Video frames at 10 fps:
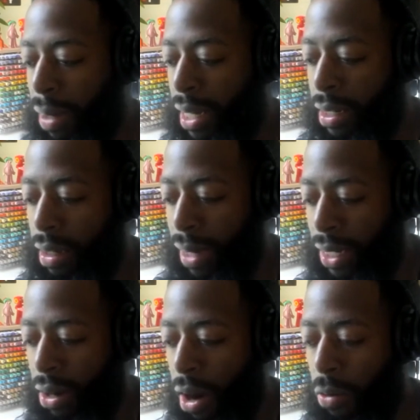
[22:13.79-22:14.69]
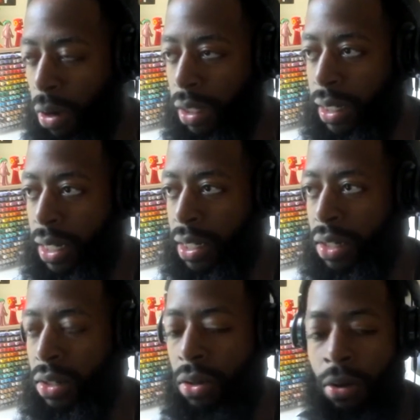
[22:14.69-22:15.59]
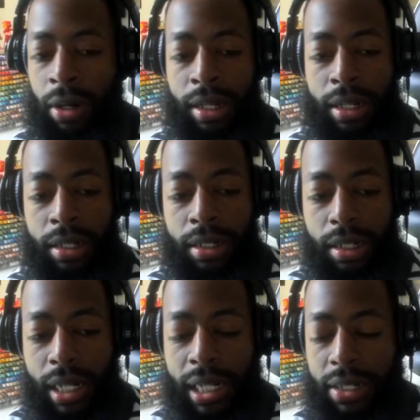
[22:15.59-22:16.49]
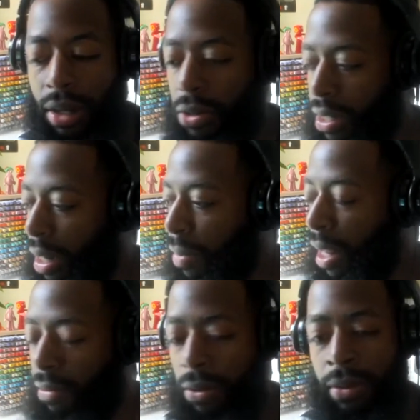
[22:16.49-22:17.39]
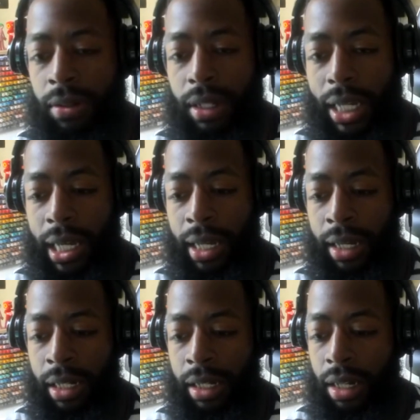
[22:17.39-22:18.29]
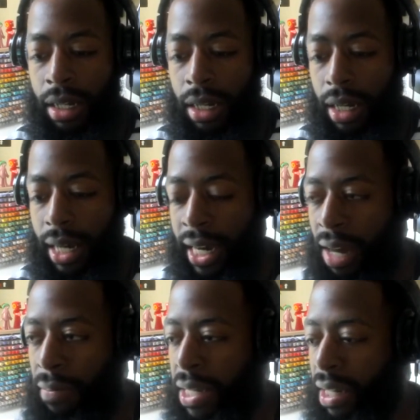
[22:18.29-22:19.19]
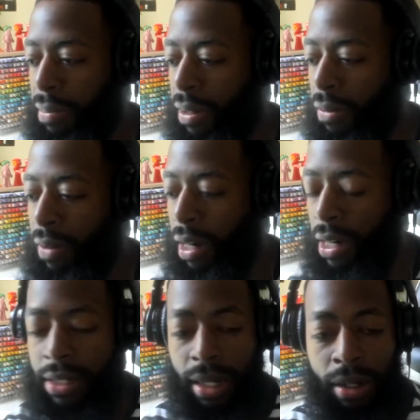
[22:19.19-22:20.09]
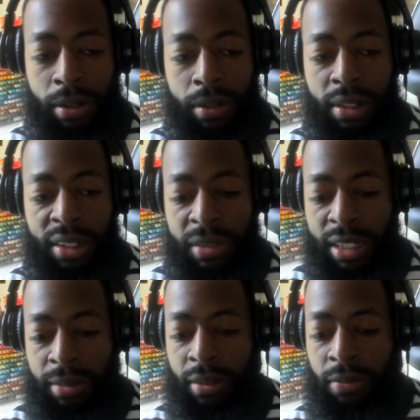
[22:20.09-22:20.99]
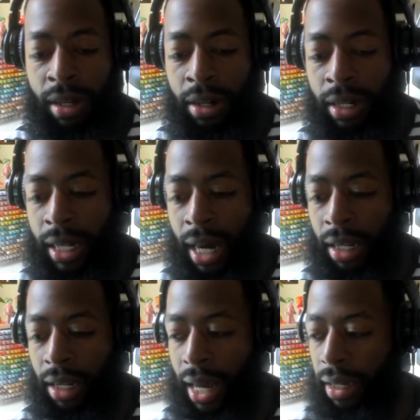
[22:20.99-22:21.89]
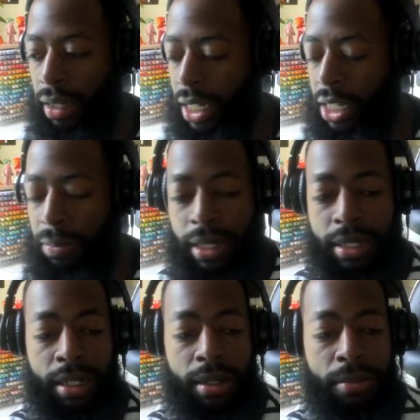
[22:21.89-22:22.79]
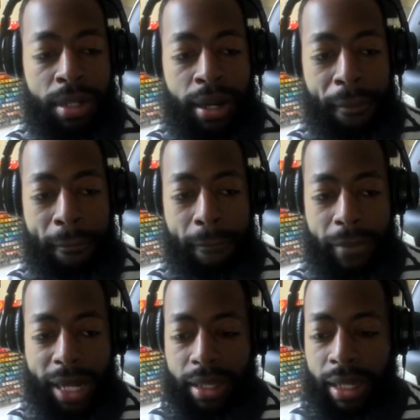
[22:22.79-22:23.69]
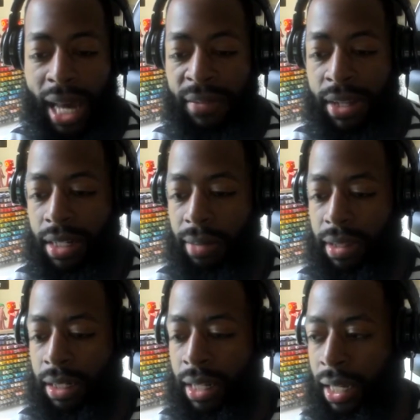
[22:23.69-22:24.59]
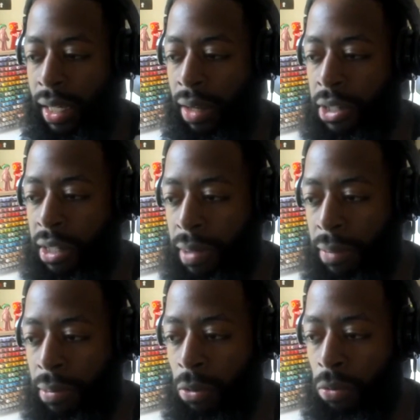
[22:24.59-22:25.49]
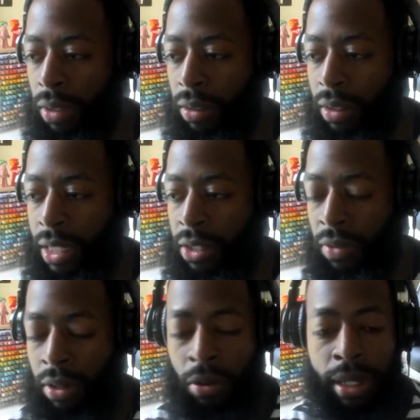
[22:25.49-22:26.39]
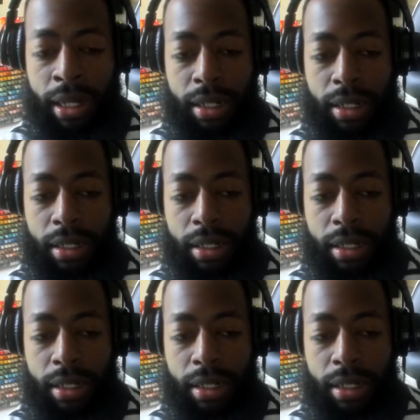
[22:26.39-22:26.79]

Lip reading: the best artwork tells the story and on some level. And it can be something very subtle. It could be something very kind of like explicit, but I think having something that gives the people that's viewing it,